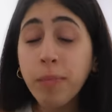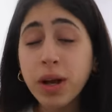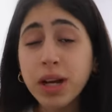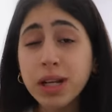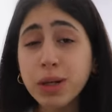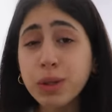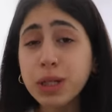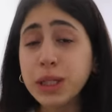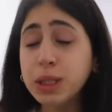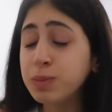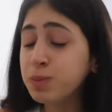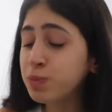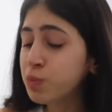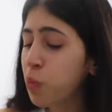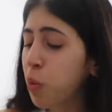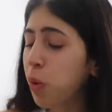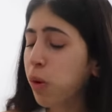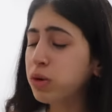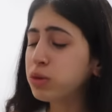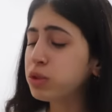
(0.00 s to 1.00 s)
Anyway,
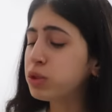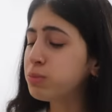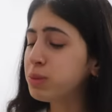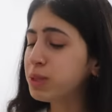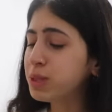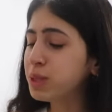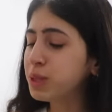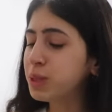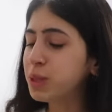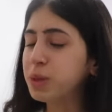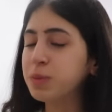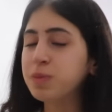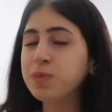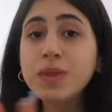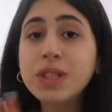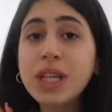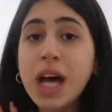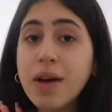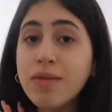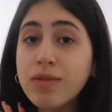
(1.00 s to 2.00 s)
on to my dinner.
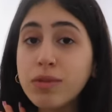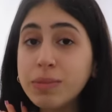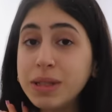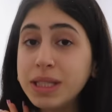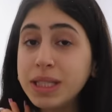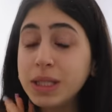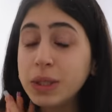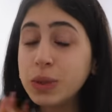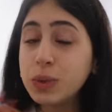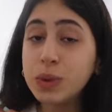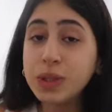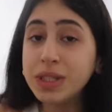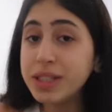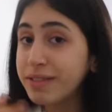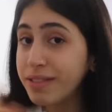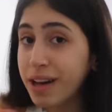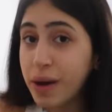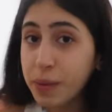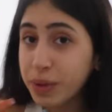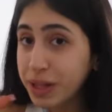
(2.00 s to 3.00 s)
Time for me to
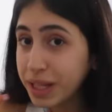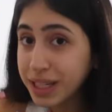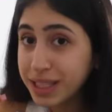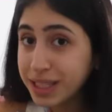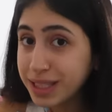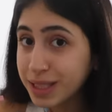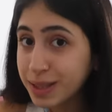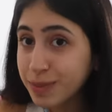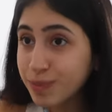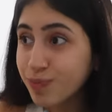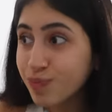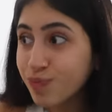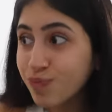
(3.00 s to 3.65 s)
devour this.